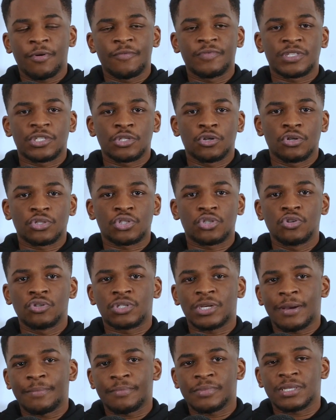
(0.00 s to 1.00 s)
Obviously, he's got 2
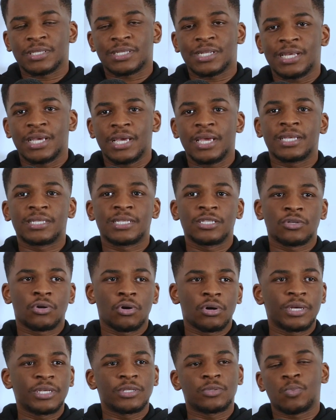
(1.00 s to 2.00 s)
Champions Leagues.
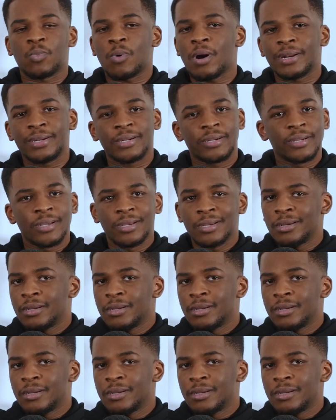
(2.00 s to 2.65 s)
He's won